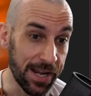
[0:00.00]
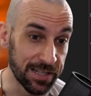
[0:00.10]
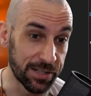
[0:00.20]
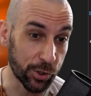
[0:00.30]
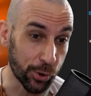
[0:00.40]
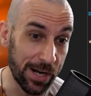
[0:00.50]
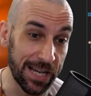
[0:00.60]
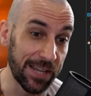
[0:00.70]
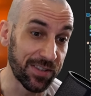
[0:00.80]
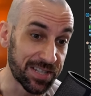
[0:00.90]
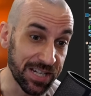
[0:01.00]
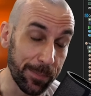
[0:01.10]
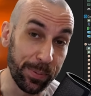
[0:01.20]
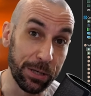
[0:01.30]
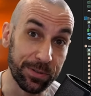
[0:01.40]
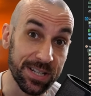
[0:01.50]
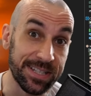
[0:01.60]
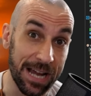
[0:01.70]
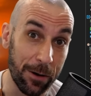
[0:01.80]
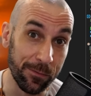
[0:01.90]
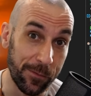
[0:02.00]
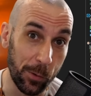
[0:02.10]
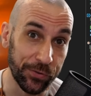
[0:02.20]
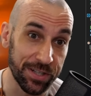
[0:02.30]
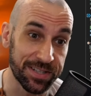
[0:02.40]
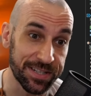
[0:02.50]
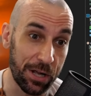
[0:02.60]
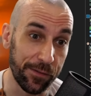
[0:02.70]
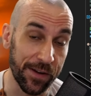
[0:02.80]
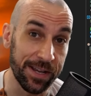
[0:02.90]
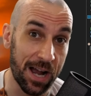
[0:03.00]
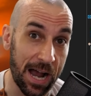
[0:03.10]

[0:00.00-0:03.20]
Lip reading: is they're trying to get the CPU to downvolt itself and